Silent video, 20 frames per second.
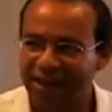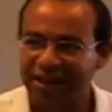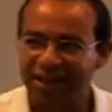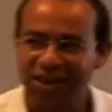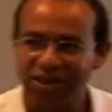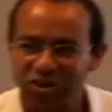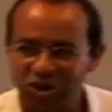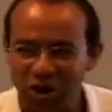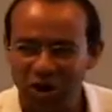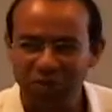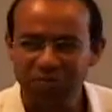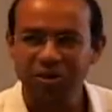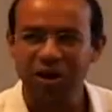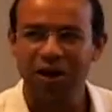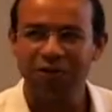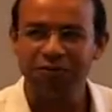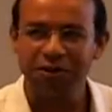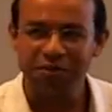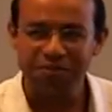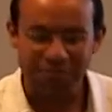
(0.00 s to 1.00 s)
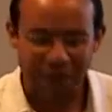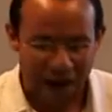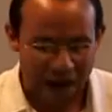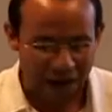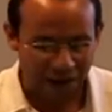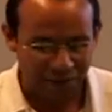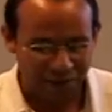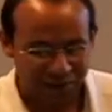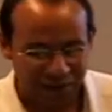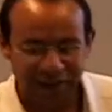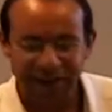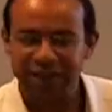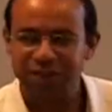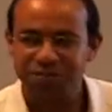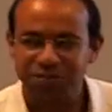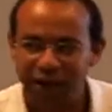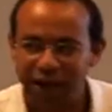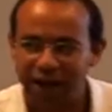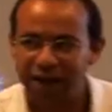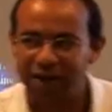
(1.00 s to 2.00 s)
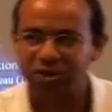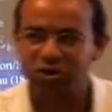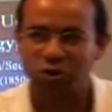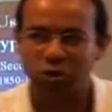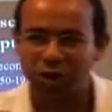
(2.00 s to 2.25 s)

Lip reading: in terms of the model, the explanatory